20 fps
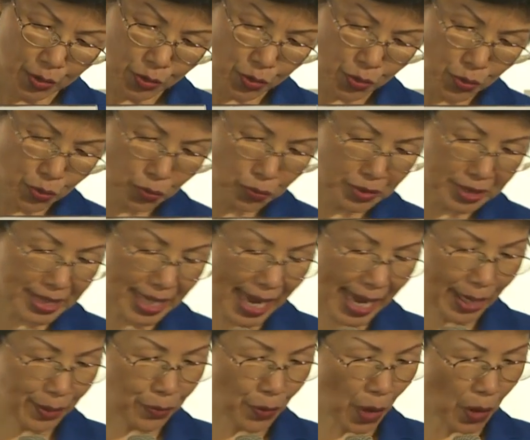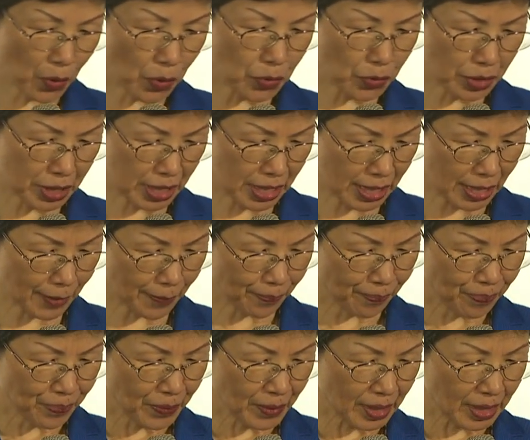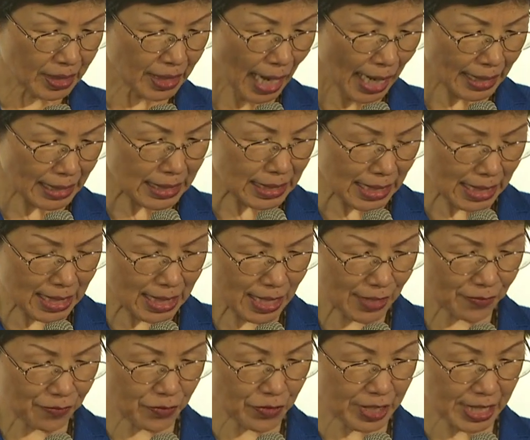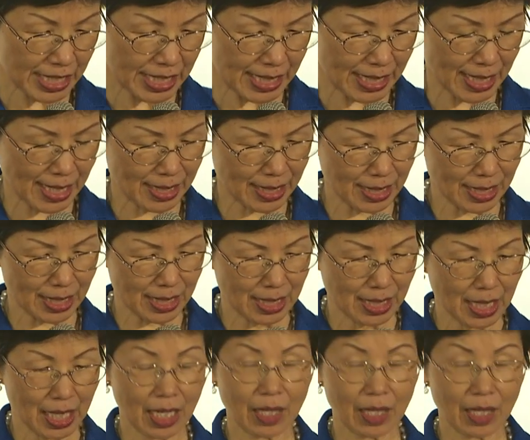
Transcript: to narrow the cognitive distance